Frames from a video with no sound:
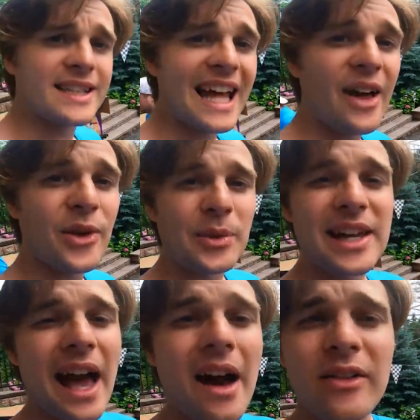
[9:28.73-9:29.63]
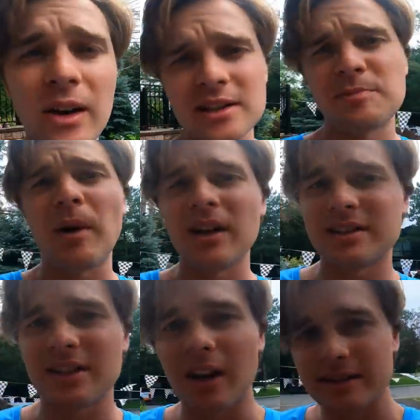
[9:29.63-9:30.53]
now that we have our
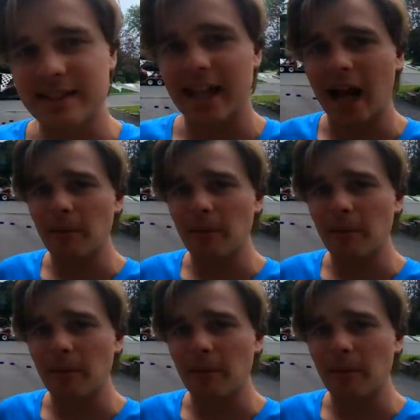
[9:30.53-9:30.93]
sponsor all set